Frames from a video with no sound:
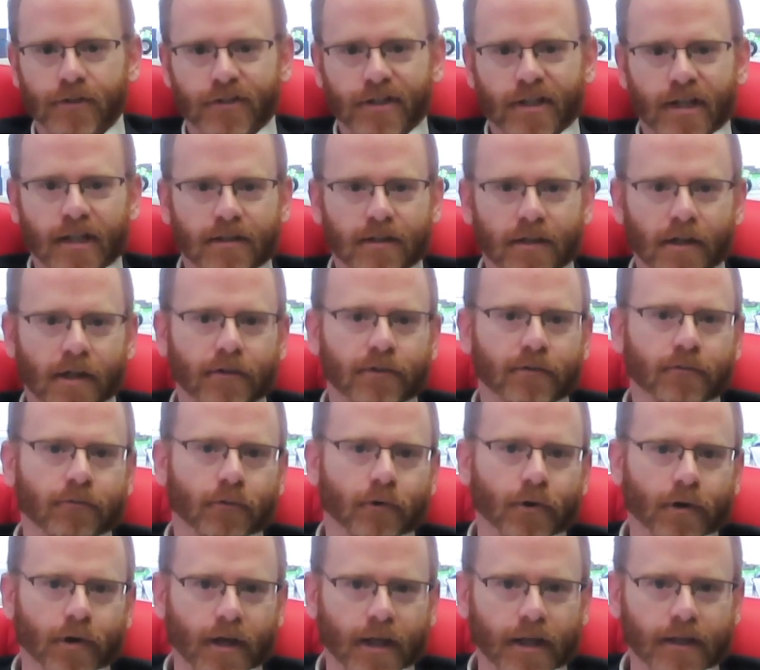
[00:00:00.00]
she had lots
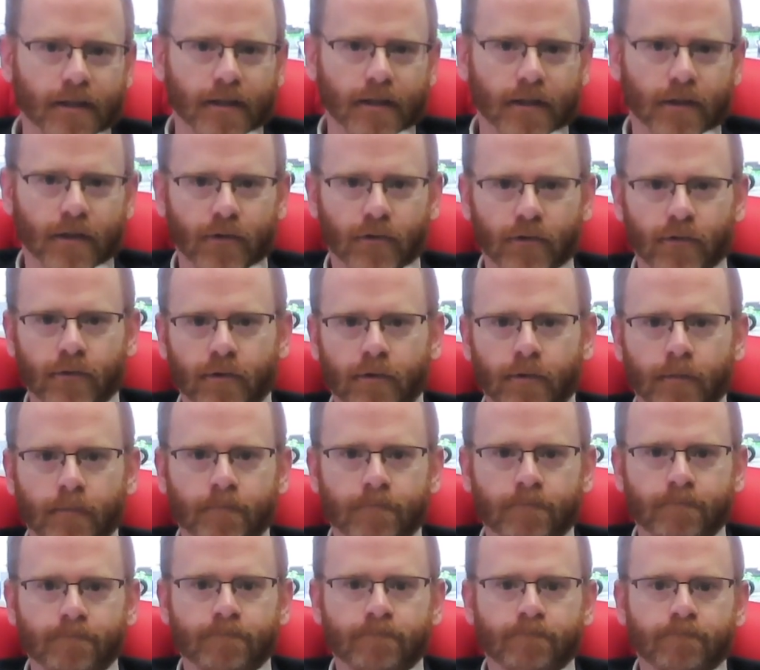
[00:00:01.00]
of good ideas,
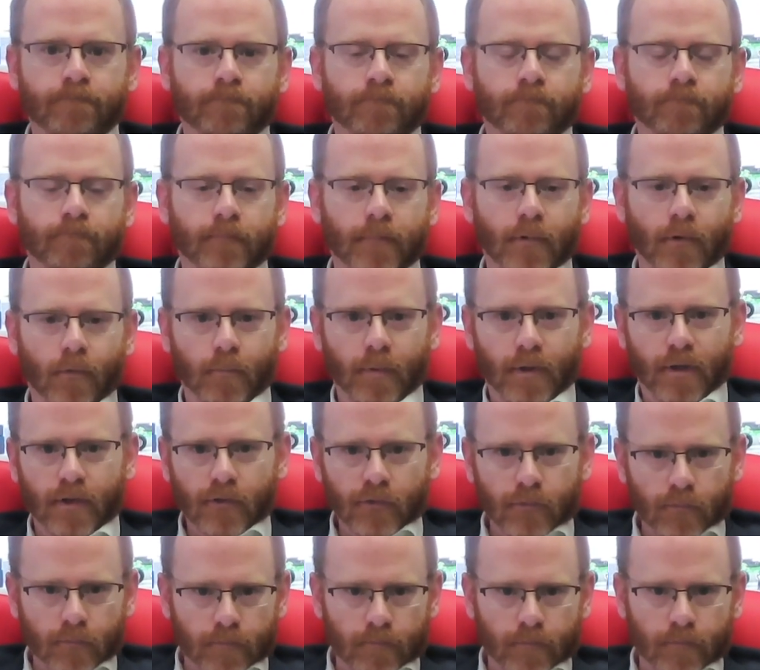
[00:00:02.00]

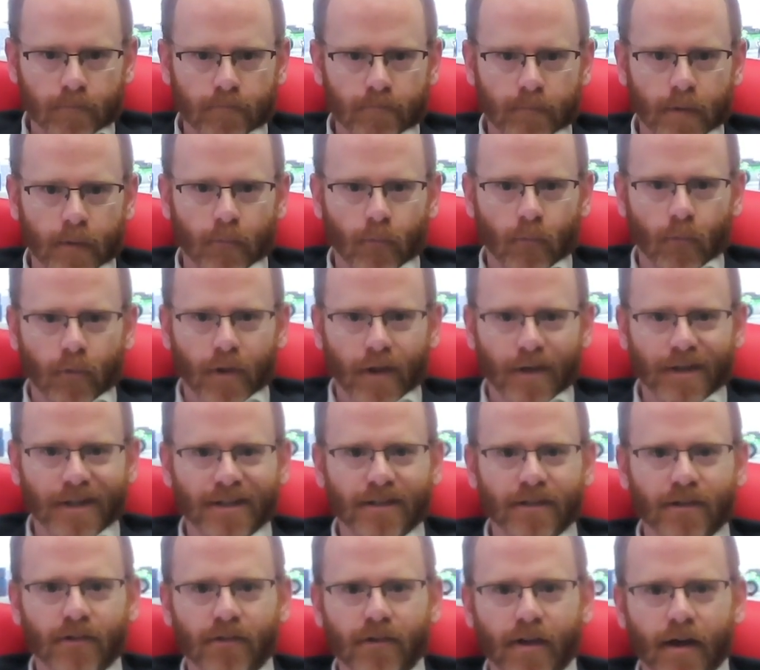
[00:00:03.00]
because people with
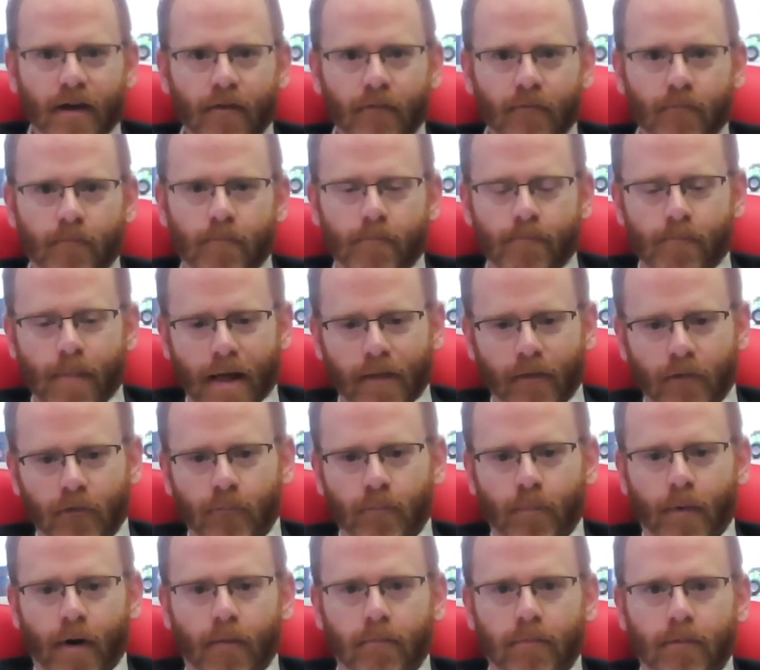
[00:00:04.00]
Huntington's have balance
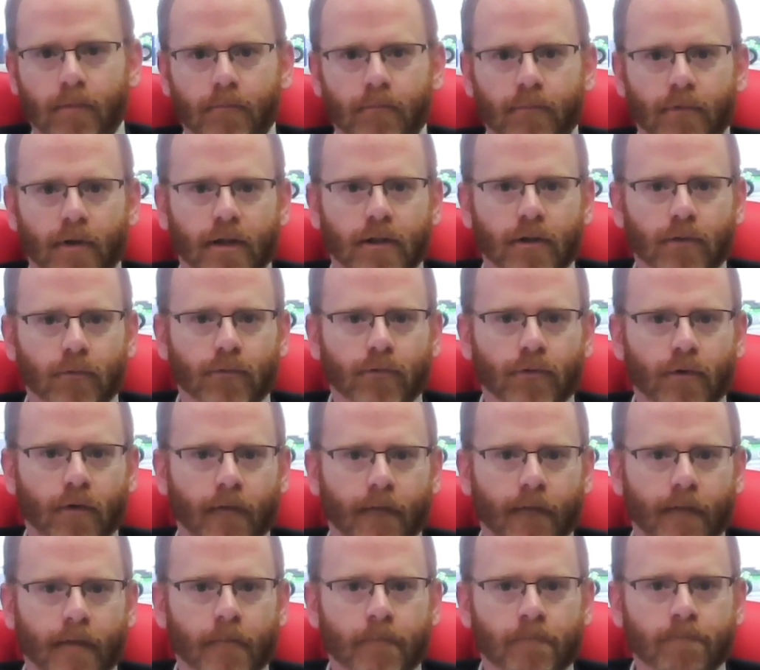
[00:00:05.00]
problems like you
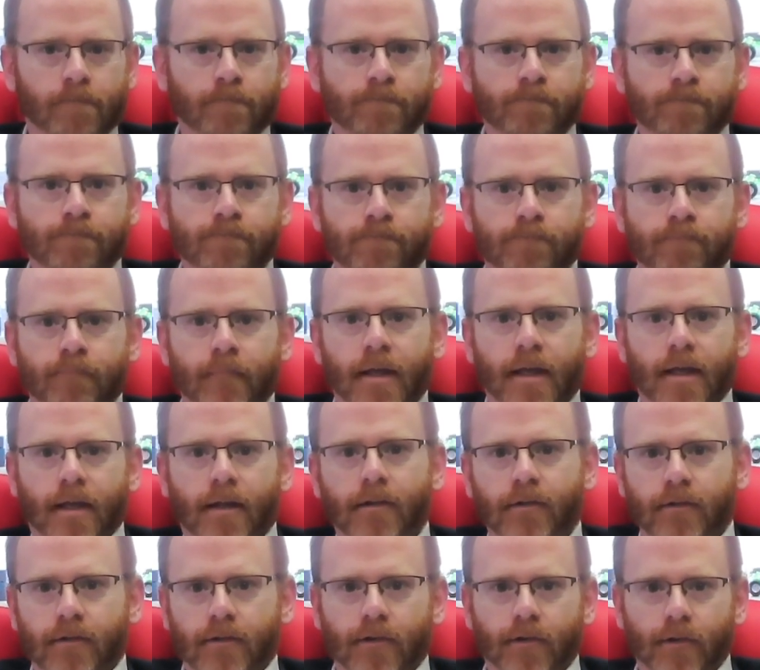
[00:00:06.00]
saw,
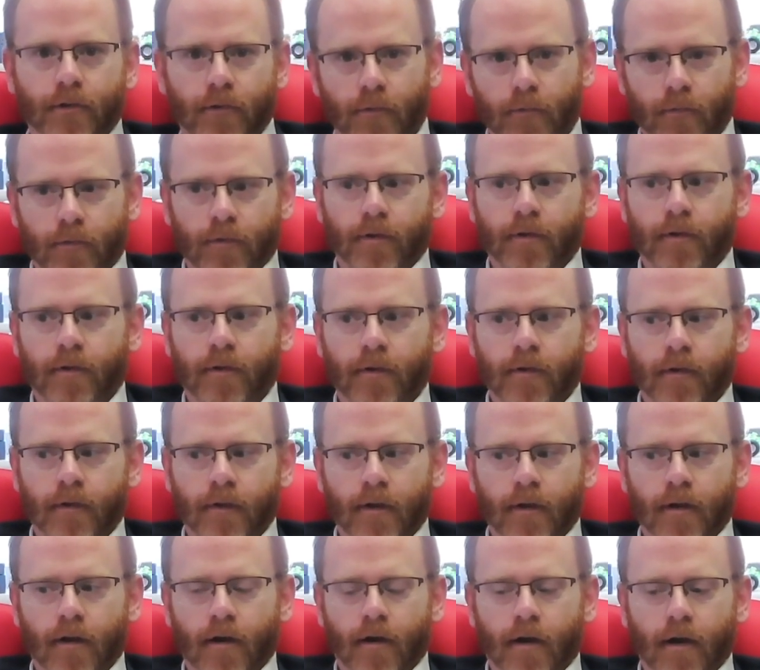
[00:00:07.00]
and
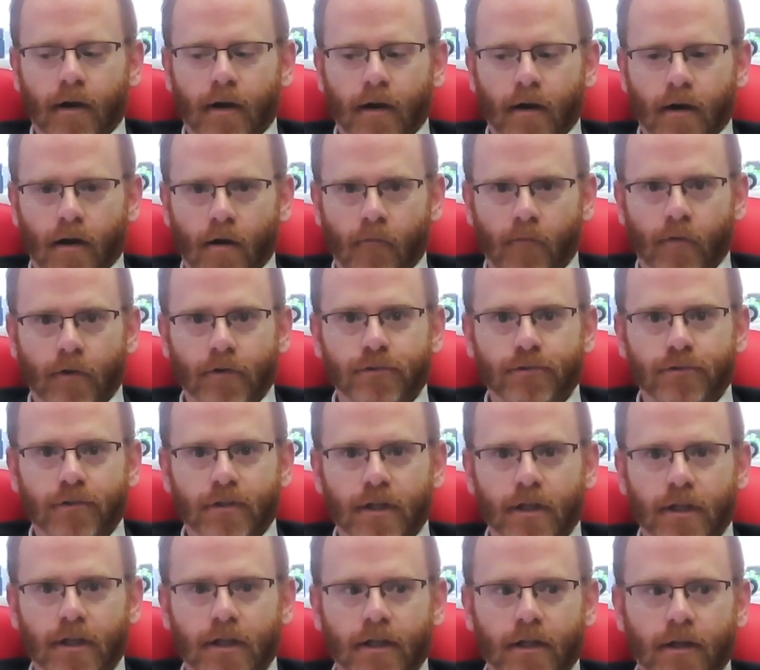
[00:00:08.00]

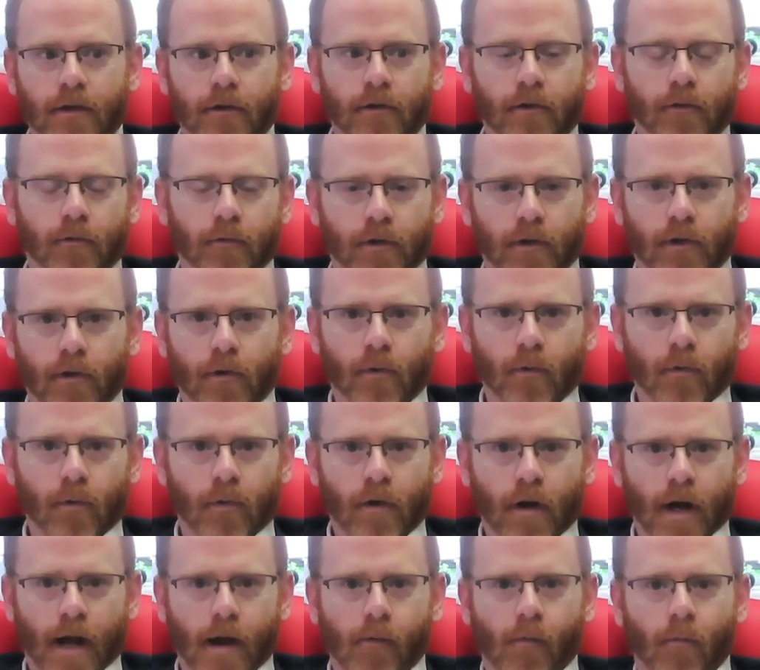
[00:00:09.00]
eventually,
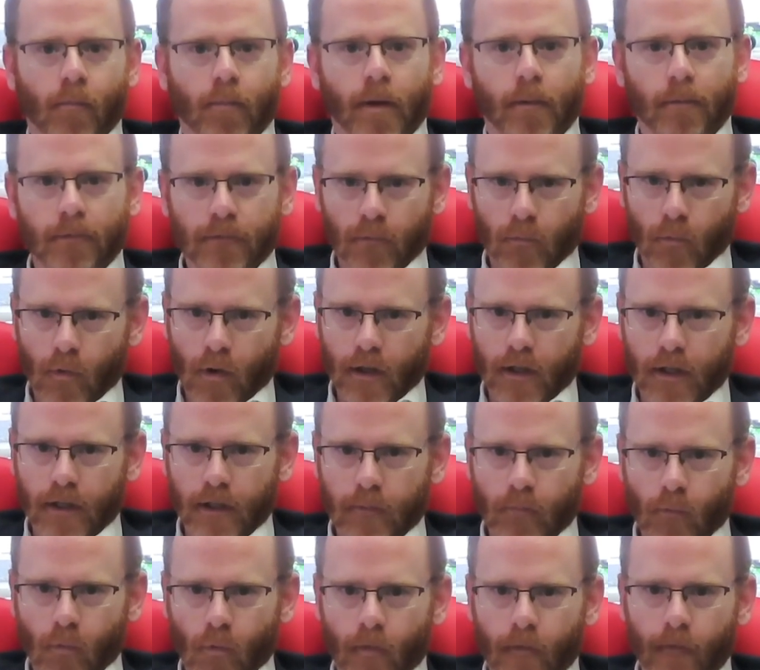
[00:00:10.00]
I won't be able to walk
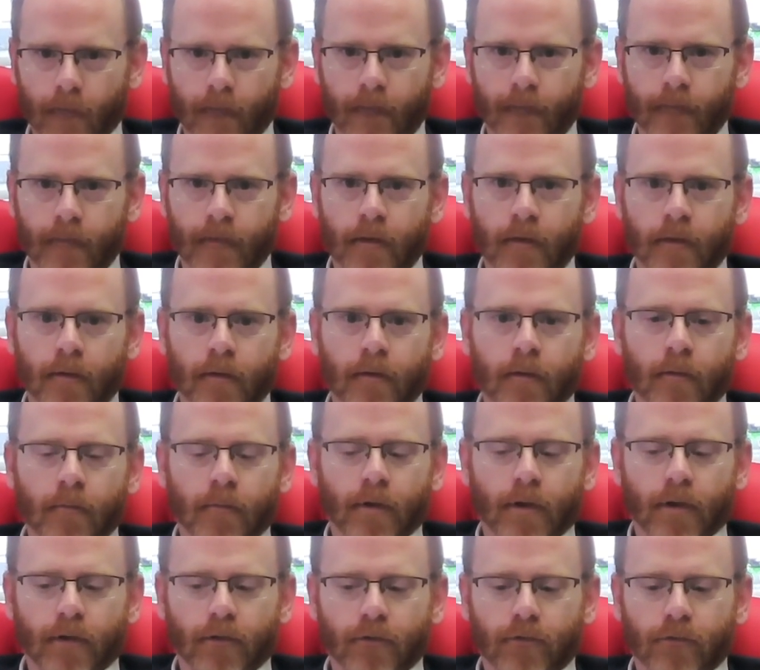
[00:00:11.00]
anymore,
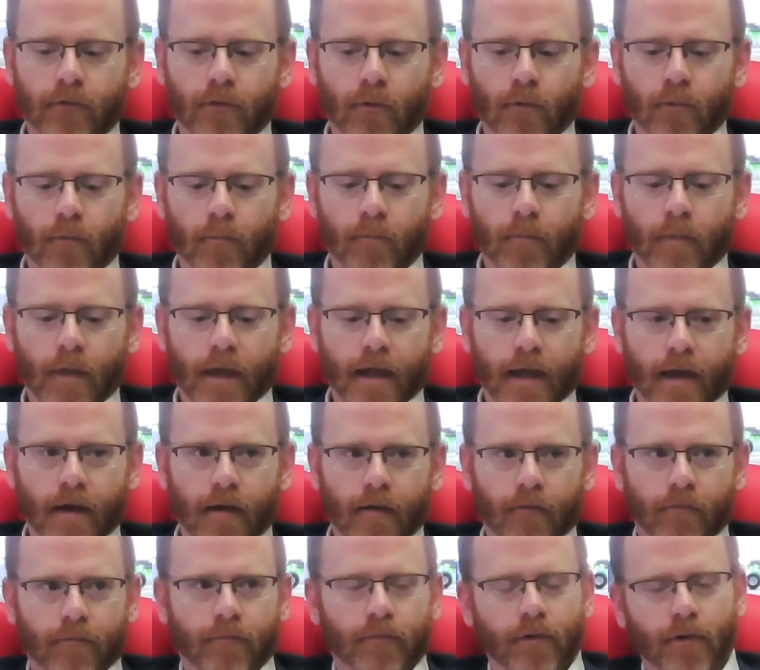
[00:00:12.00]
and so they
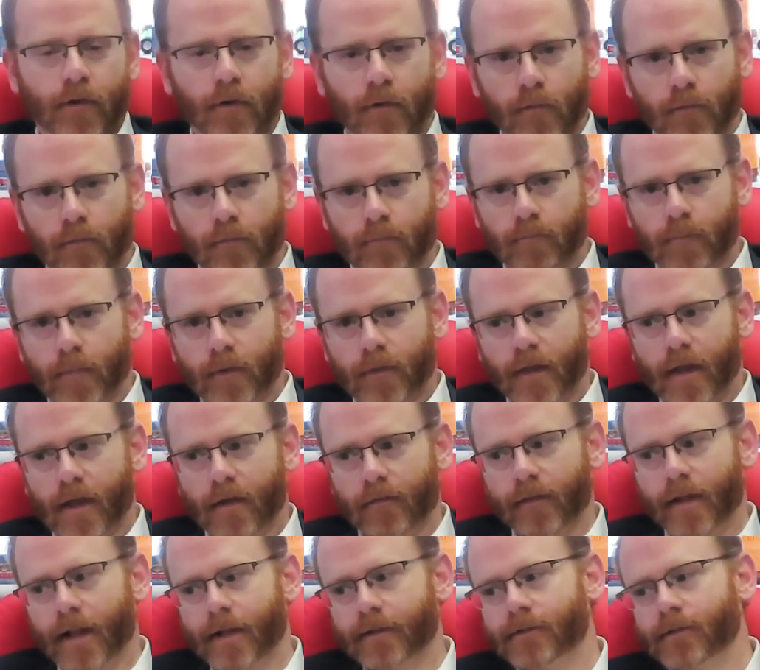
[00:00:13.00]
have, but they
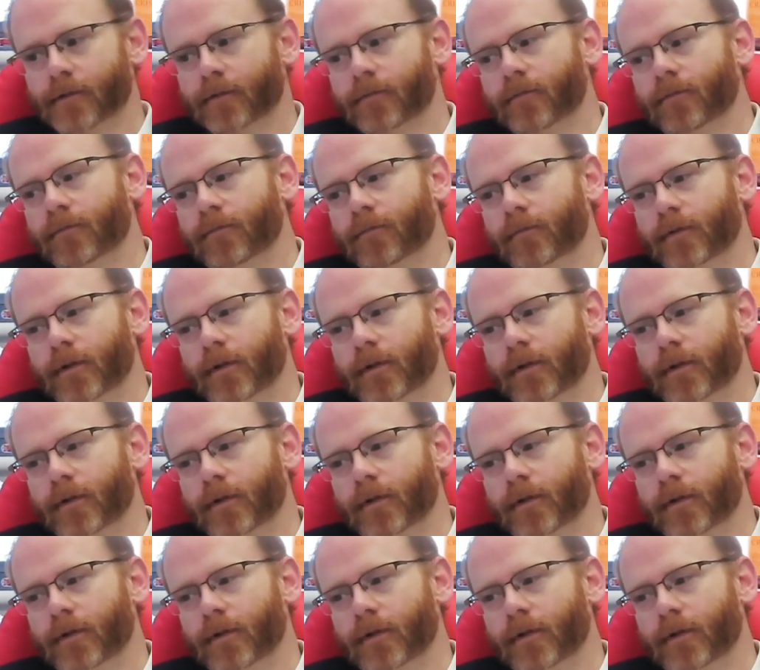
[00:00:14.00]
have lots of,